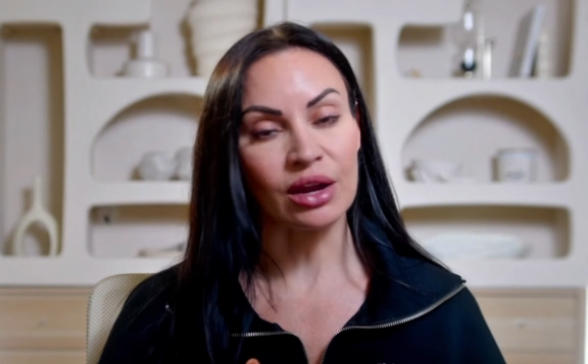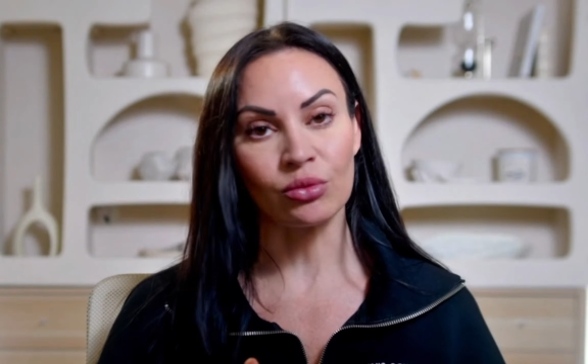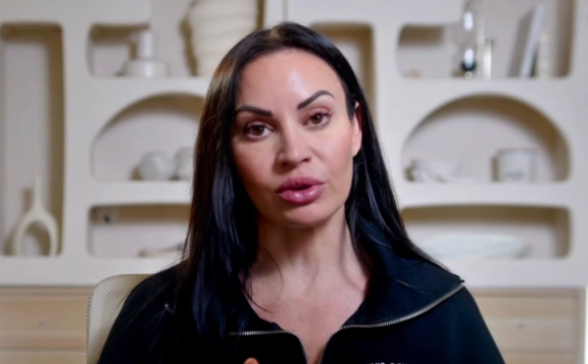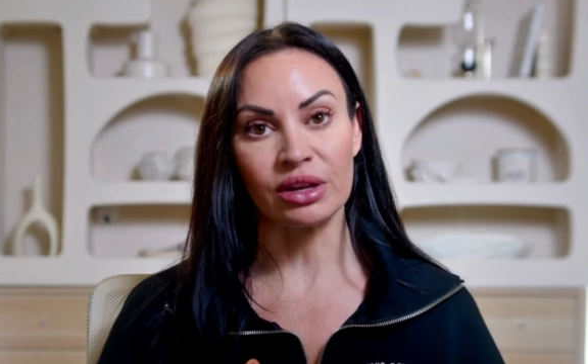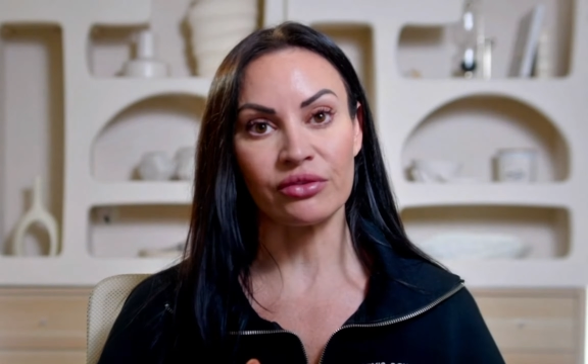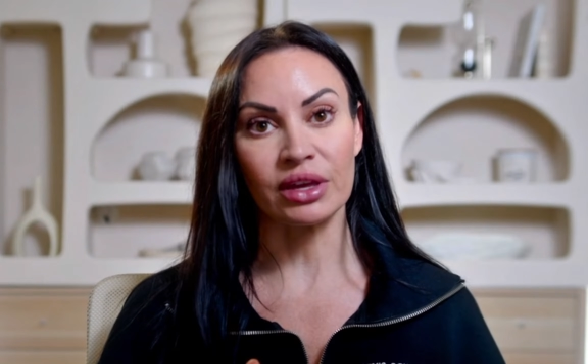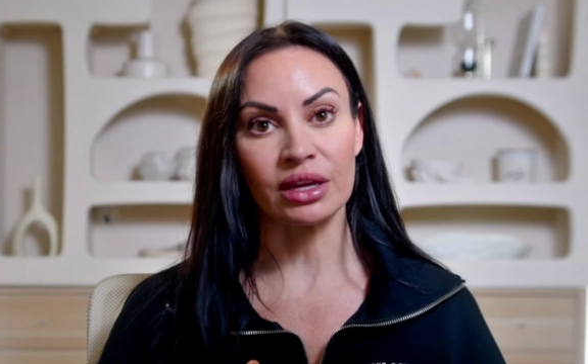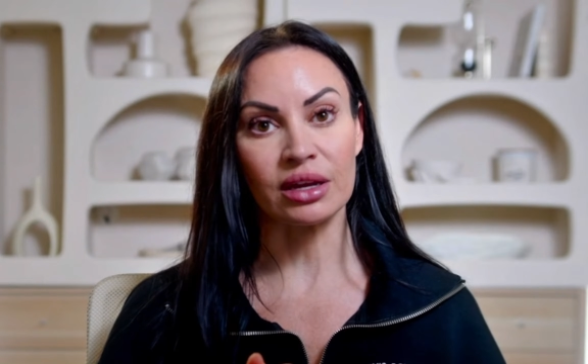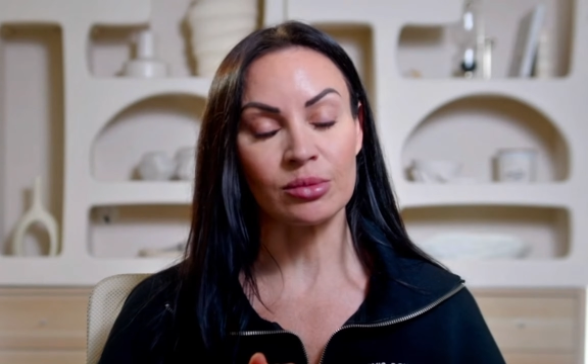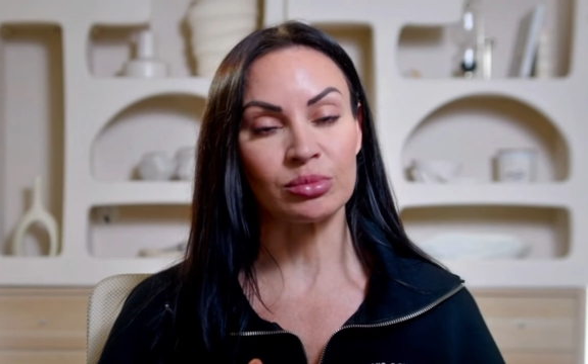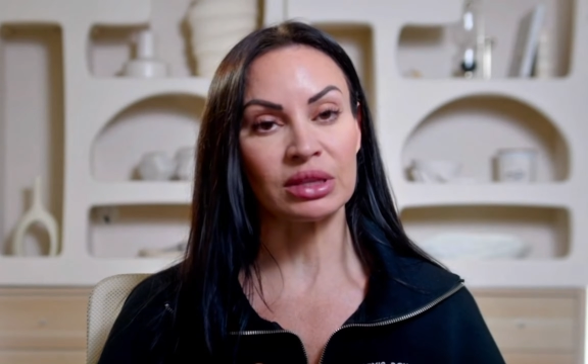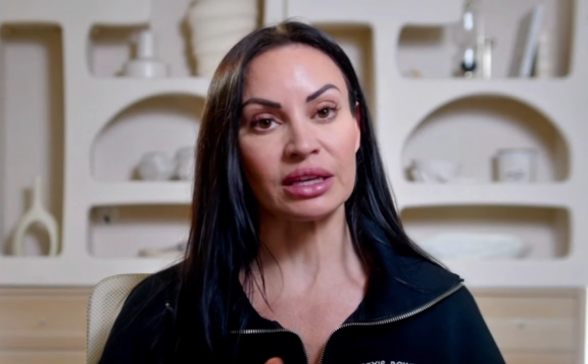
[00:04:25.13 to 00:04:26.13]
rid of it
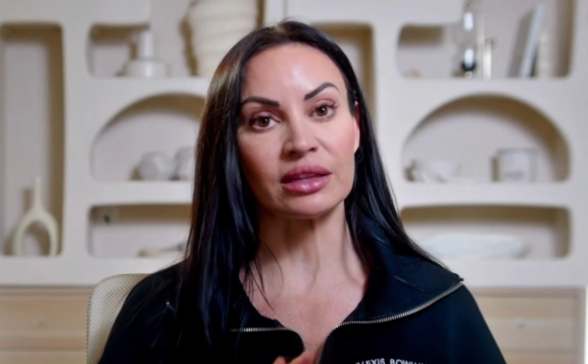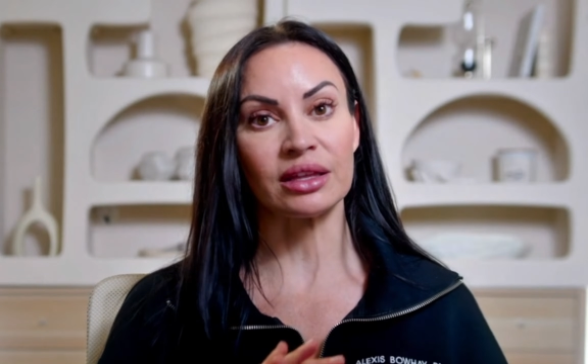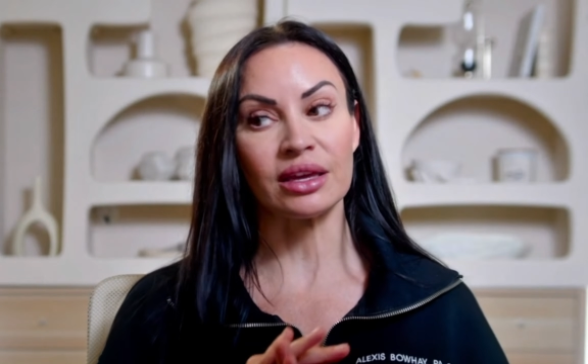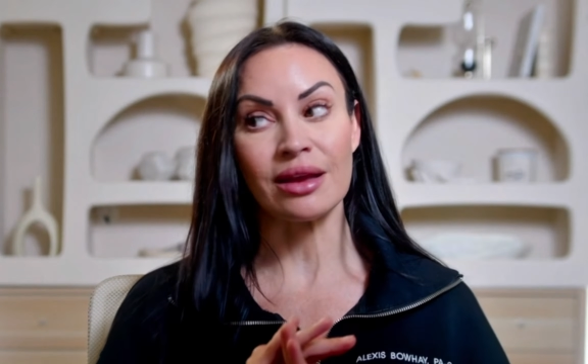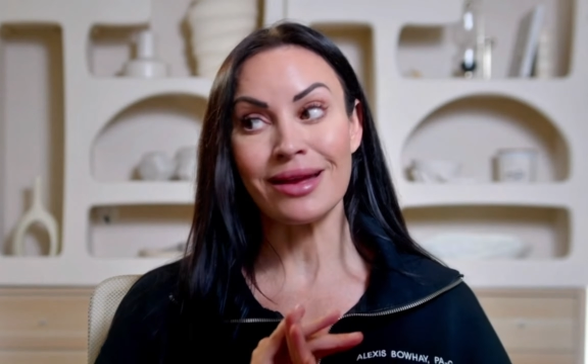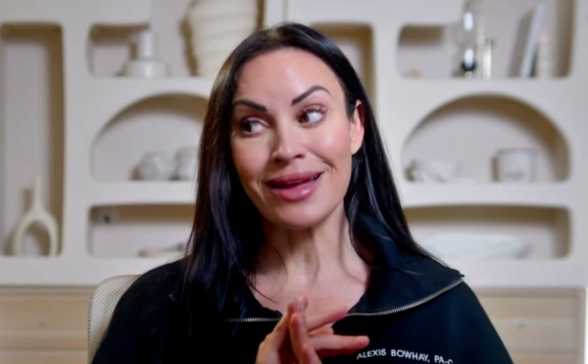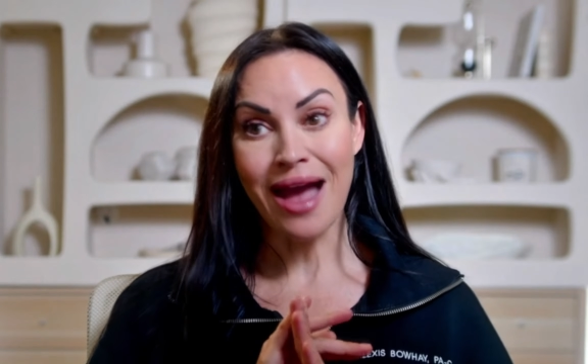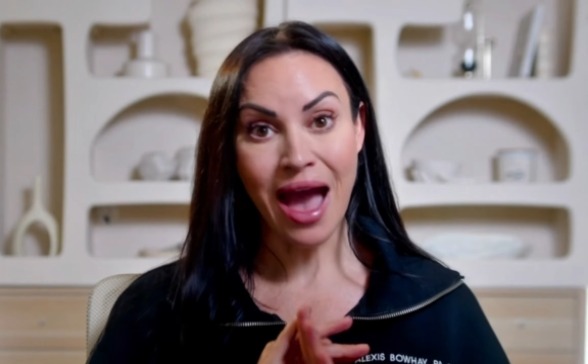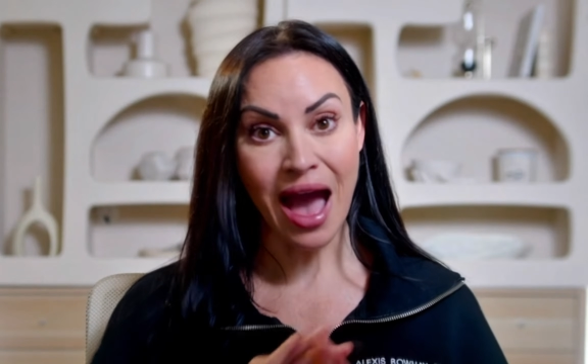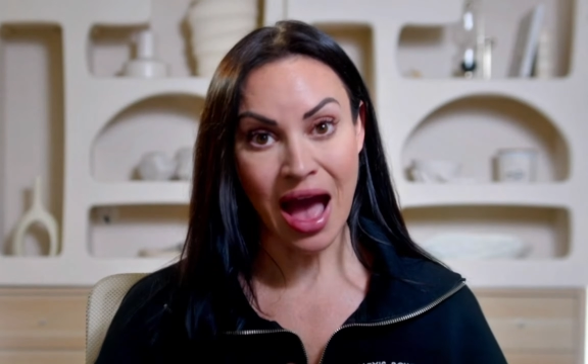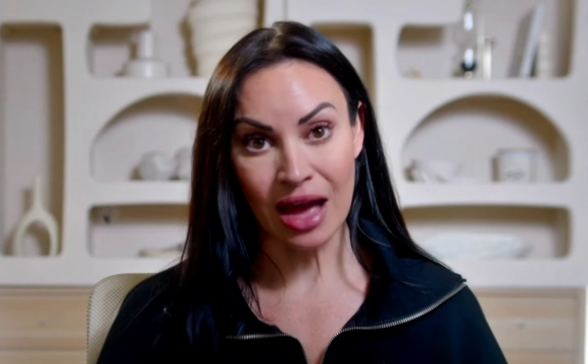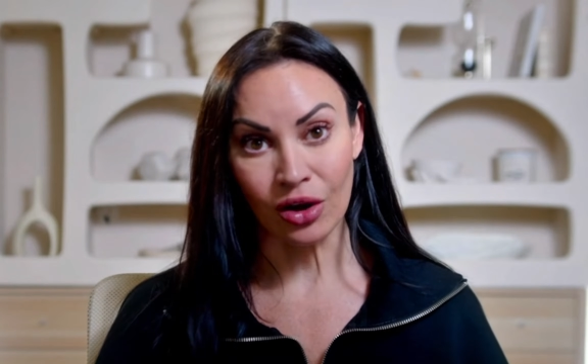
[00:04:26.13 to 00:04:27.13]
completely
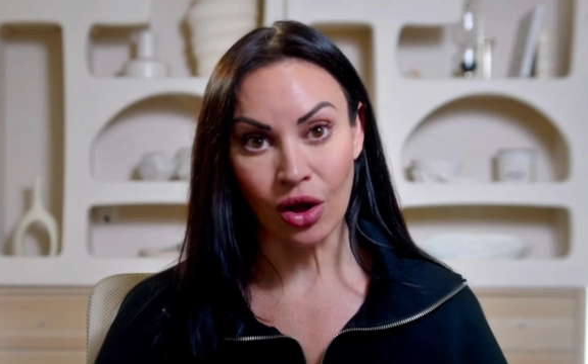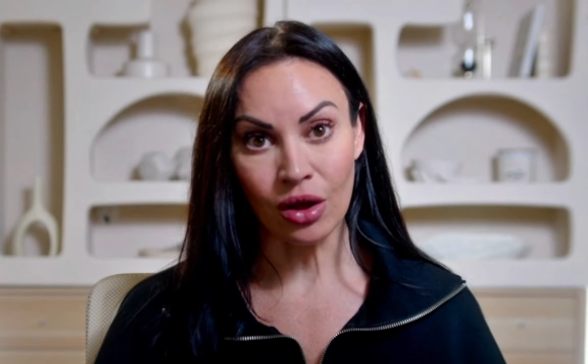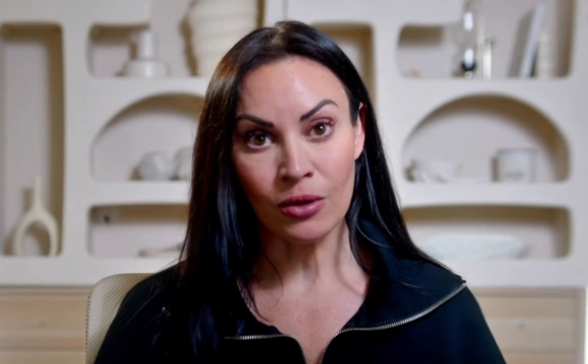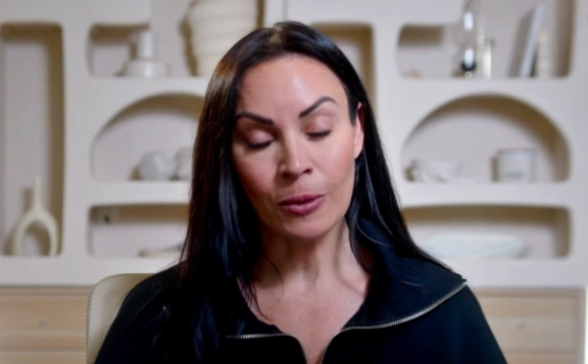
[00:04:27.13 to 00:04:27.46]
at all.